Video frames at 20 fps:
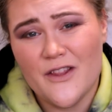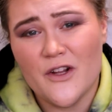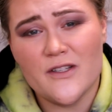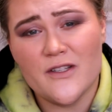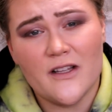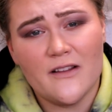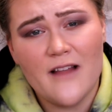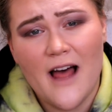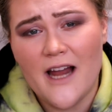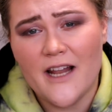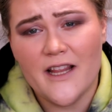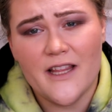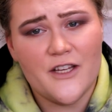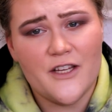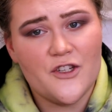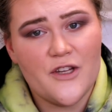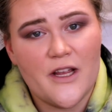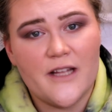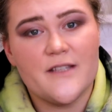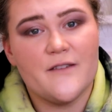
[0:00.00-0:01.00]
there's a lot of these
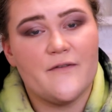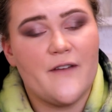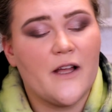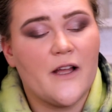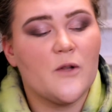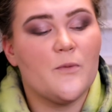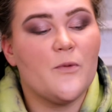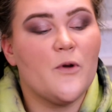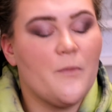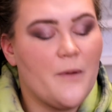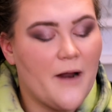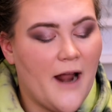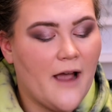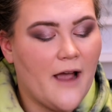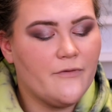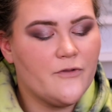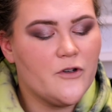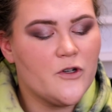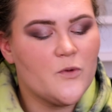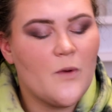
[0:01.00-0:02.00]
shades available, but
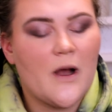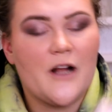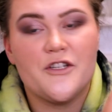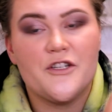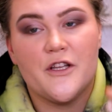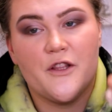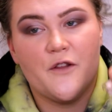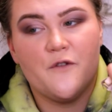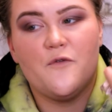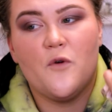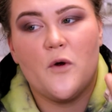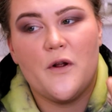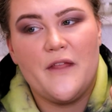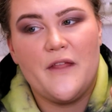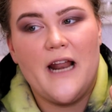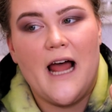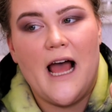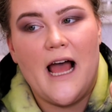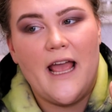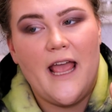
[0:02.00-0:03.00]
after swatching the four
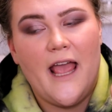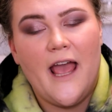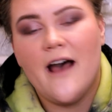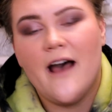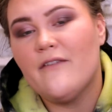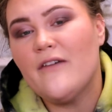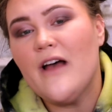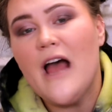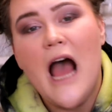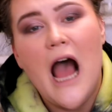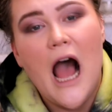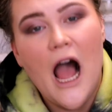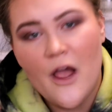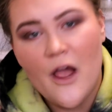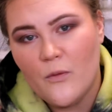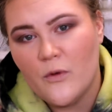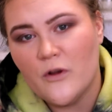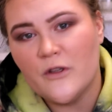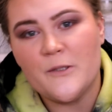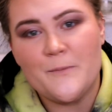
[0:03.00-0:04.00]
that I have, I
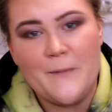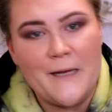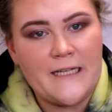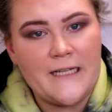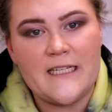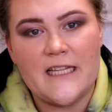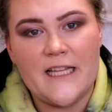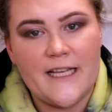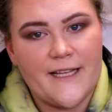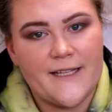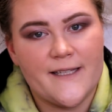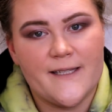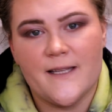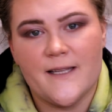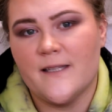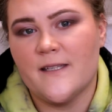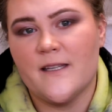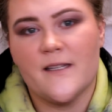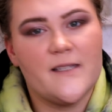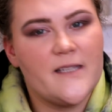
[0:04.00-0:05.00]
will speak to the
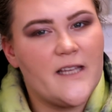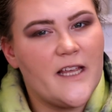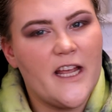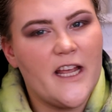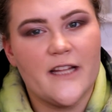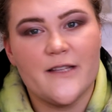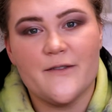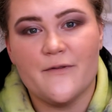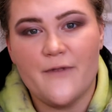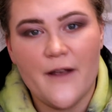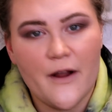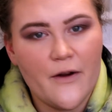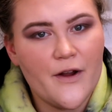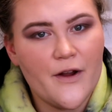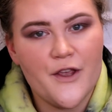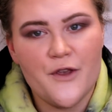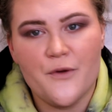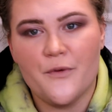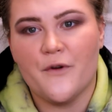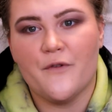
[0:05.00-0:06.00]
consistency. It's very
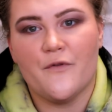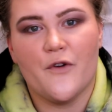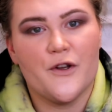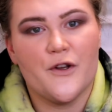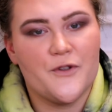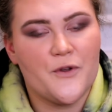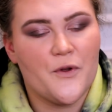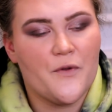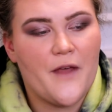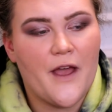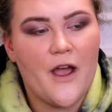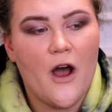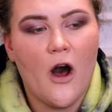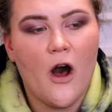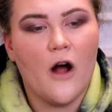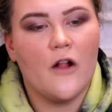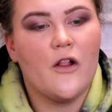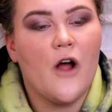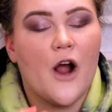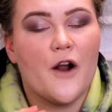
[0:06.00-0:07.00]
universal. They
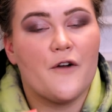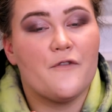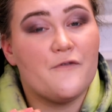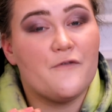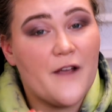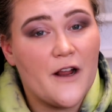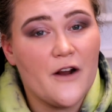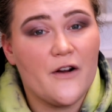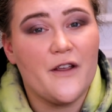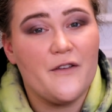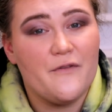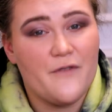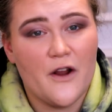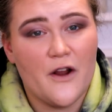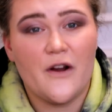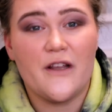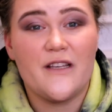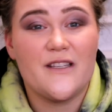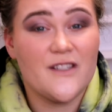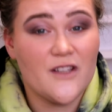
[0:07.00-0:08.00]
all are very,
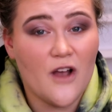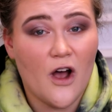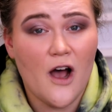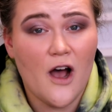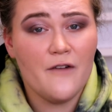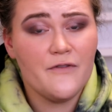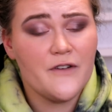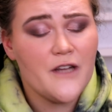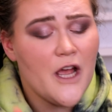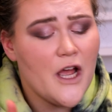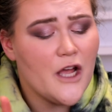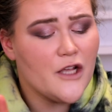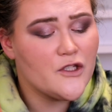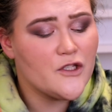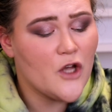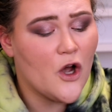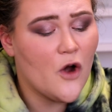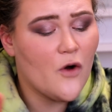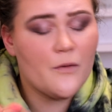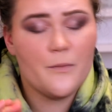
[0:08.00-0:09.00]
very soft.
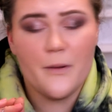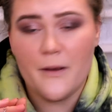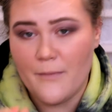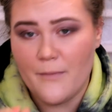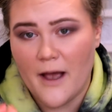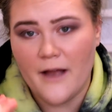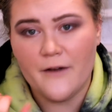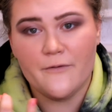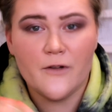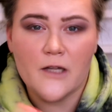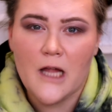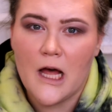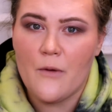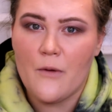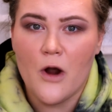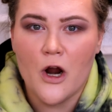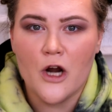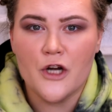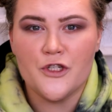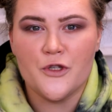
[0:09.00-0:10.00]
So be mindful how
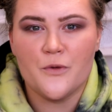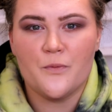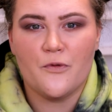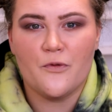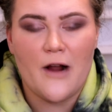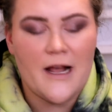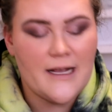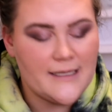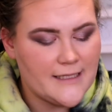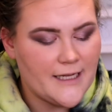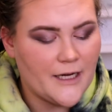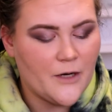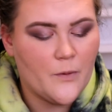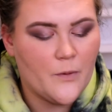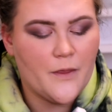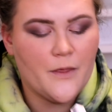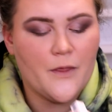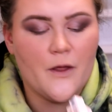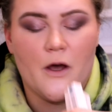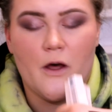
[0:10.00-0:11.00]
hard you press. Like
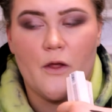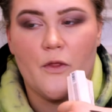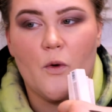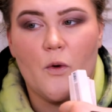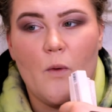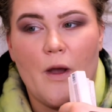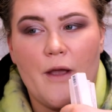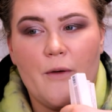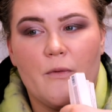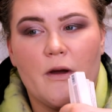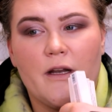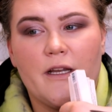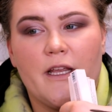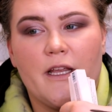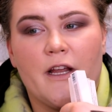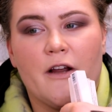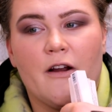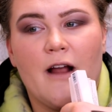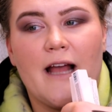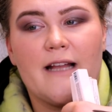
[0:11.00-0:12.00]
with the, the white one
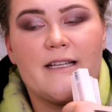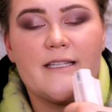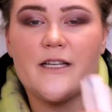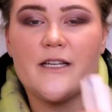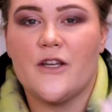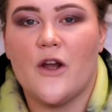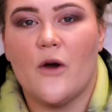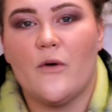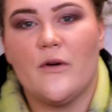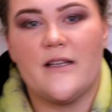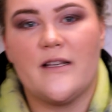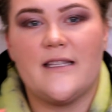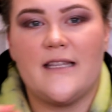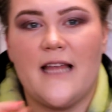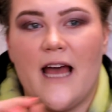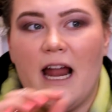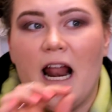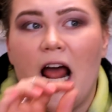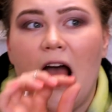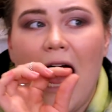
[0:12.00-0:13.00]
here, I did notice
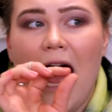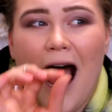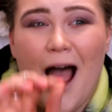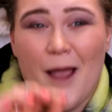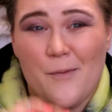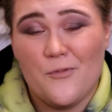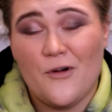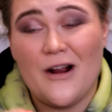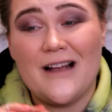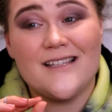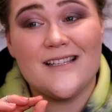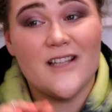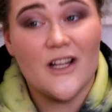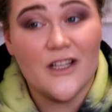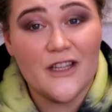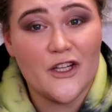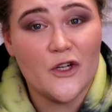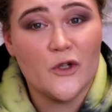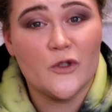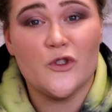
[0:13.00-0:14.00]
that I pressed a
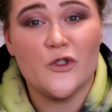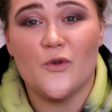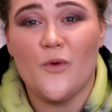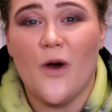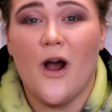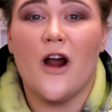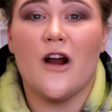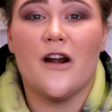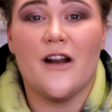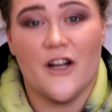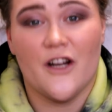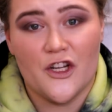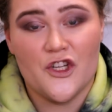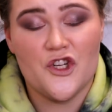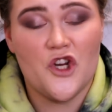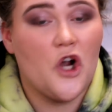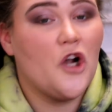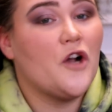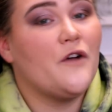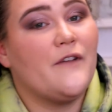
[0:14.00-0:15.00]
little too hard and a
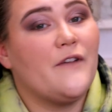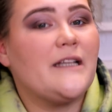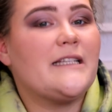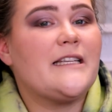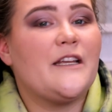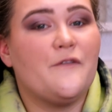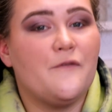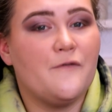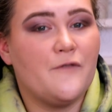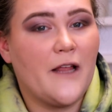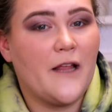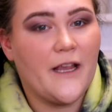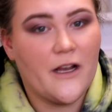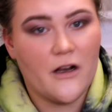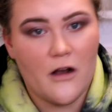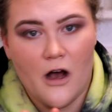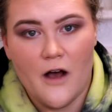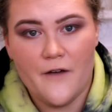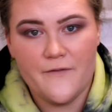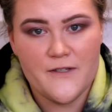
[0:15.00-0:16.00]
chunk of it did flake
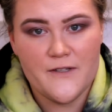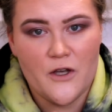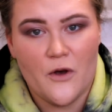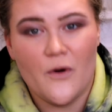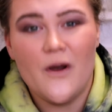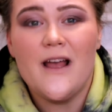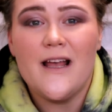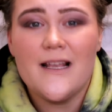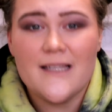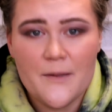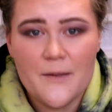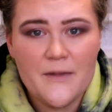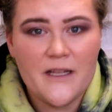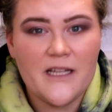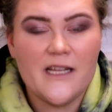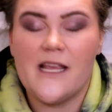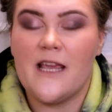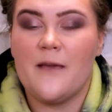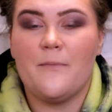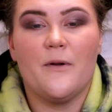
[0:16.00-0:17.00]
off. So something
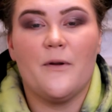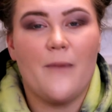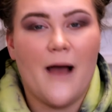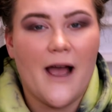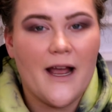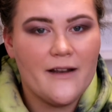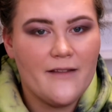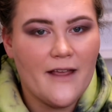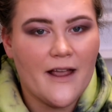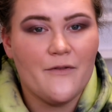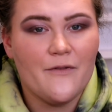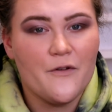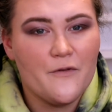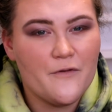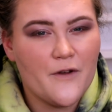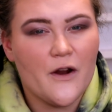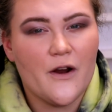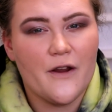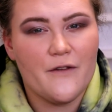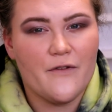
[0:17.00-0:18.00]
to keep in mind. They have a
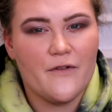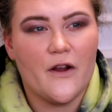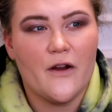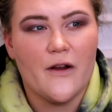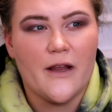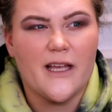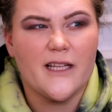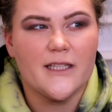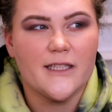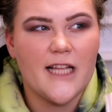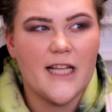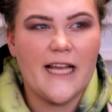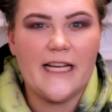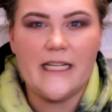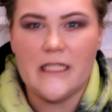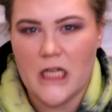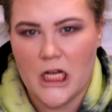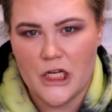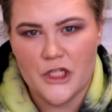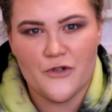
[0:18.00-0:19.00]
very, very
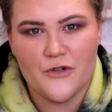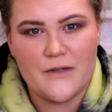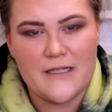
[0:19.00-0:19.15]
light touch